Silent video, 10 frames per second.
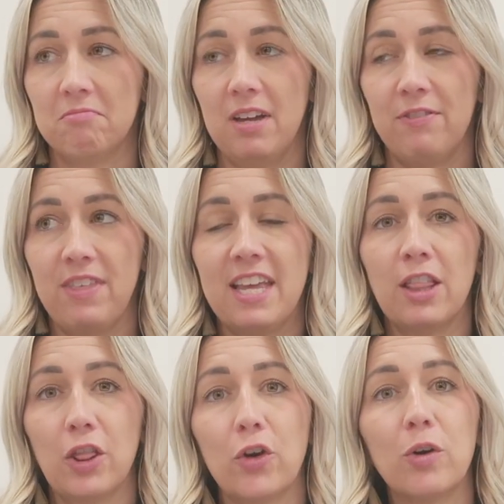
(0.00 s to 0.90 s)
if they
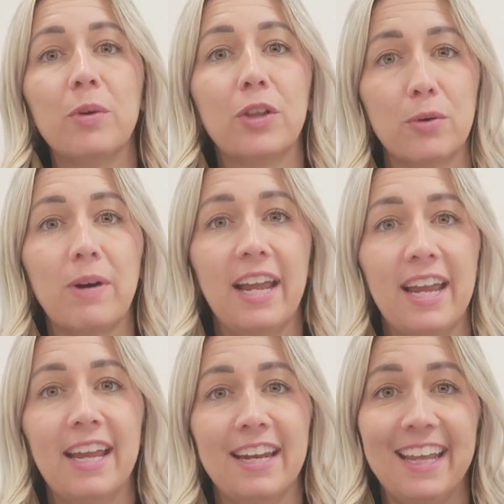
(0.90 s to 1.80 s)
can learn what their right
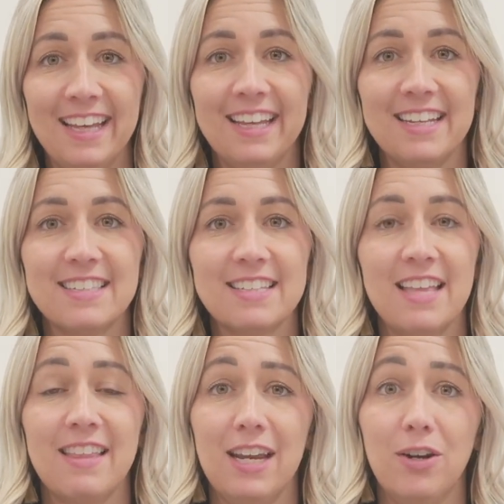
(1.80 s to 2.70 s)
hand is
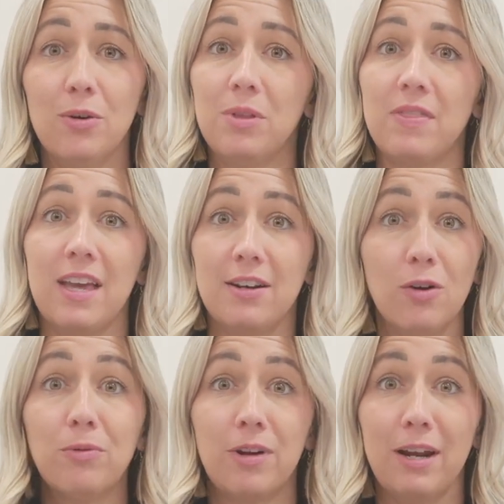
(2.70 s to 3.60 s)
and they know that they
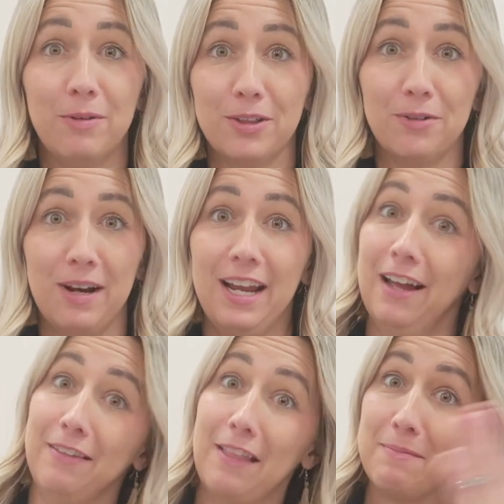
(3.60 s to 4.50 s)
don't write with their right
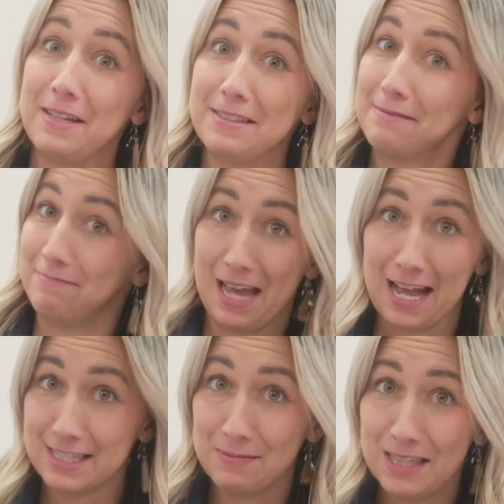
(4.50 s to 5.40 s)
hand, then that means it
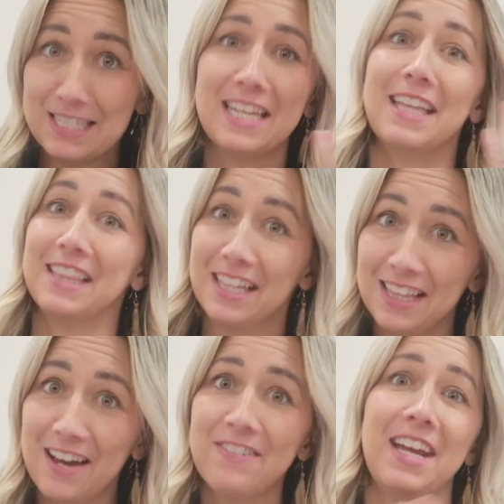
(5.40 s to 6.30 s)
has to be this hand, the
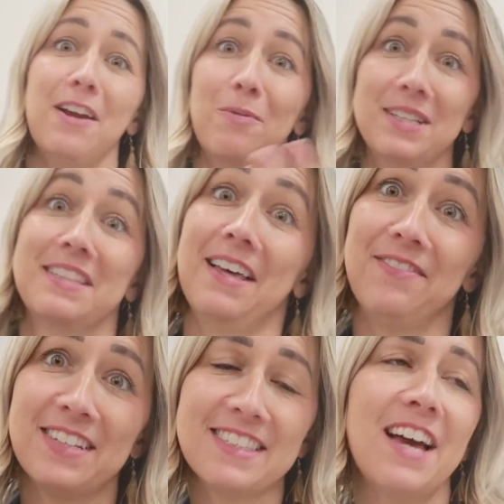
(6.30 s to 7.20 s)
left hand. What's
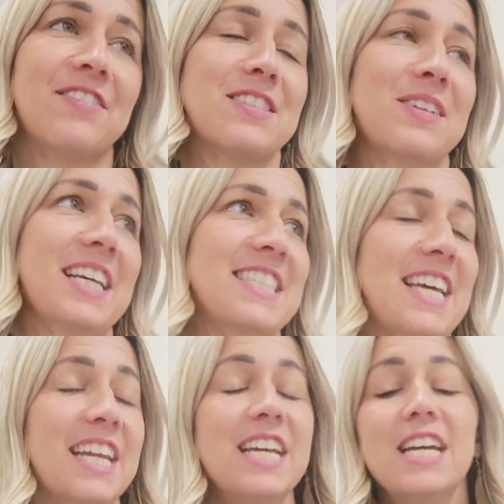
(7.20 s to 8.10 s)
left is left, is what they
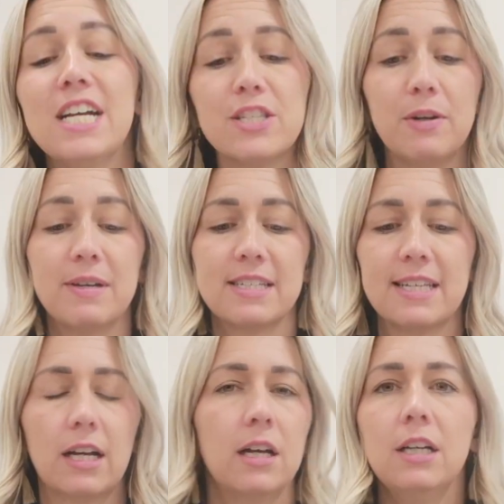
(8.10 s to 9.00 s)
said. So anyways, it's
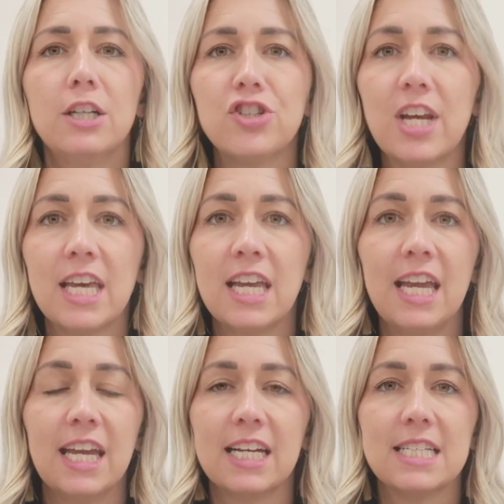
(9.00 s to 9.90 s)
like a shaking
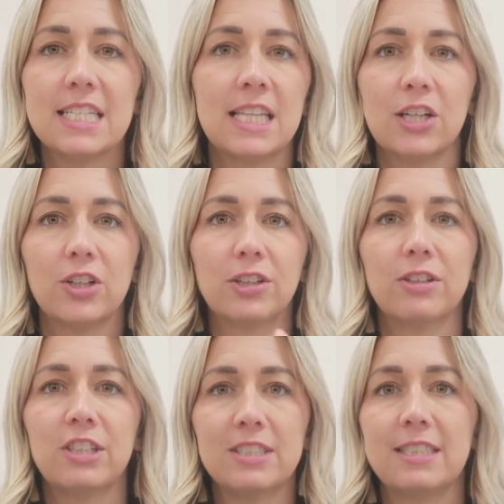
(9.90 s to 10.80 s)
hands, and they're
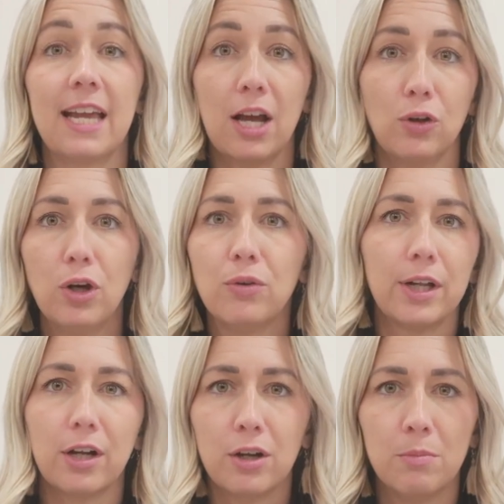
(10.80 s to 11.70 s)
literally just saying hello,
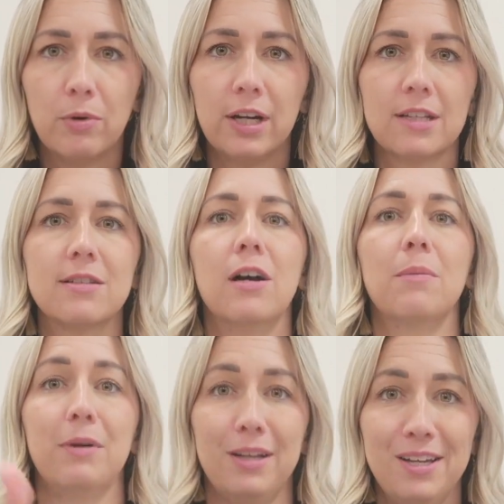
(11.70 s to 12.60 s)
like a good morning
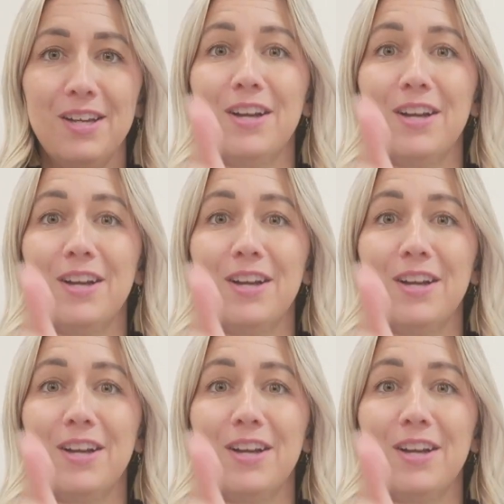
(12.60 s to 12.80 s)
song, but